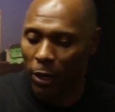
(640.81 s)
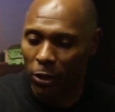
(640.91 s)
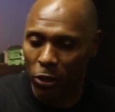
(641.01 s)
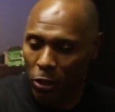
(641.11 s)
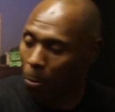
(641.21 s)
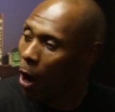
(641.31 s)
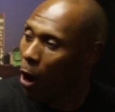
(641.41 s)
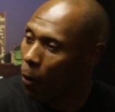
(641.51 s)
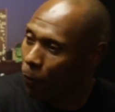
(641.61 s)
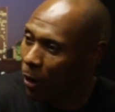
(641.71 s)
to
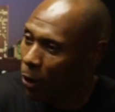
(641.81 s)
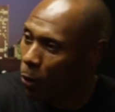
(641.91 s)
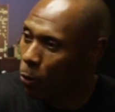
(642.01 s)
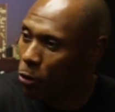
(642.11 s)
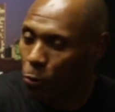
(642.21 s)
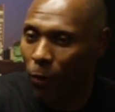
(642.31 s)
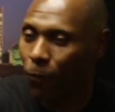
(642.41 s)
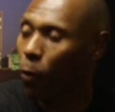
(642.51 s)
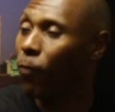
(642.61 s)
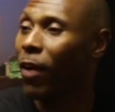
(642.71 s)
small venues, three,
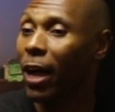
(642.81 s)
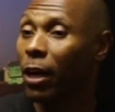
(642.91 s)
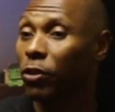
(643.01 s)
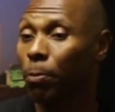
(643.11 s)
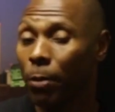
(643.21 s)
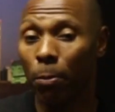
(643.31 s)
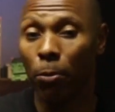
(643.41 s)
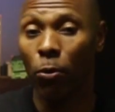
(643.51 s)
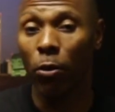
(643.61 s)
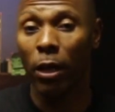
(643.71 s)
four, five hundred
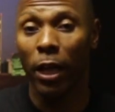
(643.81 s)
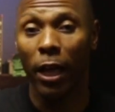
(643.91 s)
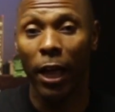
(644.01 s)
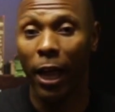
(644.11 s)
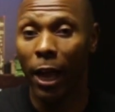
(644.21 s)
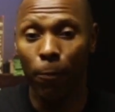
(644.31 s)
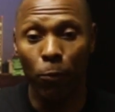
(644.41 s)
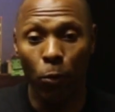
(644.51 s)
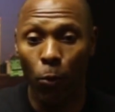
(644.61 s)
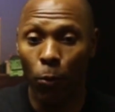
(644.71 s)
people, right.
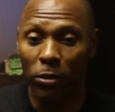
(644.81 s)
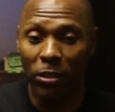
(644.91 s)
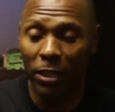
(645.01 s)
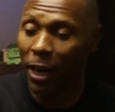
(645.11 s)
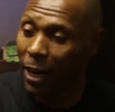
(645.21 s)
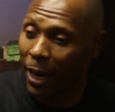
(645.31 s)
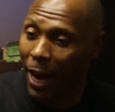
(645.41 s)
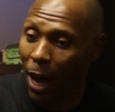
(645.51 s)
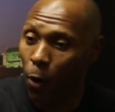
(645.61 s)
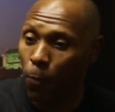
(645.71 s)
and selling it
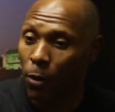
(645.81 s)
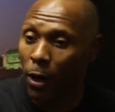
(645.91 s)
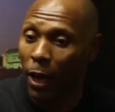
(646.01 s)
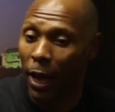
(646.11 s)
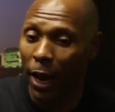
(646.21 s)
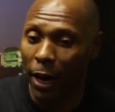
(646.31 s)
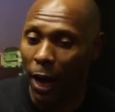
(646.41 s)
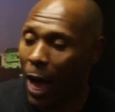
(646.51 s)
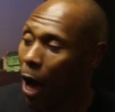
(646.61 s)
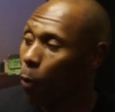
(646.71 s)
out. And
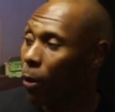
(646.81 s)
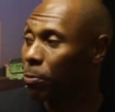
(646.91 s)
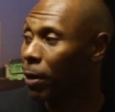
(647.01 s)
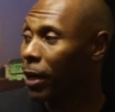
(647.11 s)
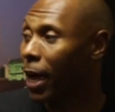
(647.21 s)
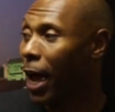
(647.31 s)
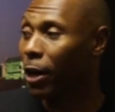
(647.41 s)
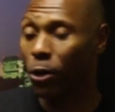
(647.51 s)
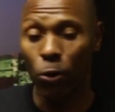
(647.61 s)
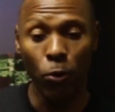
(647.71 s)
I always been the kind
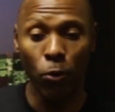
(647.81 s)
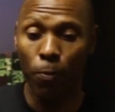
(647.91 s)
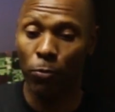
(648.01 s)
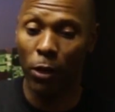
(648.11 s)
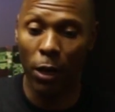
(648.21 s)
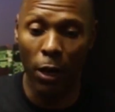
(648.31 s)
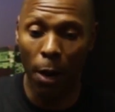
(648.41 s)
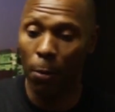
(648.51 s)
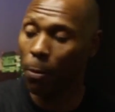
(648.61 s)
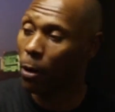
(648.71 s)
of dude.
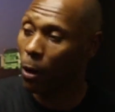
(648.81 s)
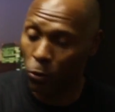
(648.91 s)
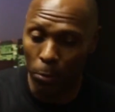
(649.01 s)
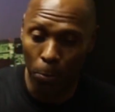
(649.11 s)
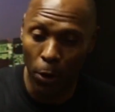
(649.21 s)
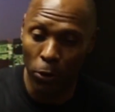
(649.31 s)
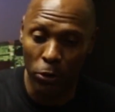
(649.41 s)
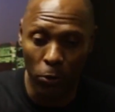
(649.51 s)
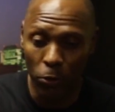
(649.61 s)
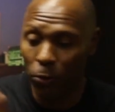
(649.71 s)
I'm up close and
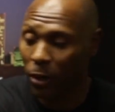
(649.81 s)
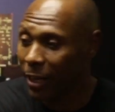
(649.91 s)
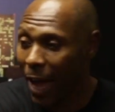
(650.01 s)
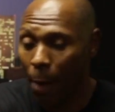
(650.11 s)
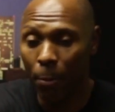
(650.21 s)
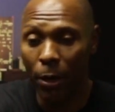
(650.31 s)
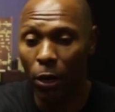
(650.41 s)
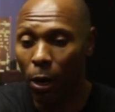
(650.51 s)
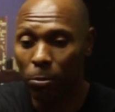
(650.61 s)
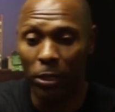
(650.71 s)
personal. You can dap me
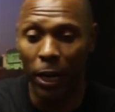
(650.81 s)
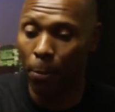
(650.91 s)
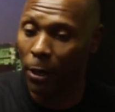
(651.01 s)
up, take right,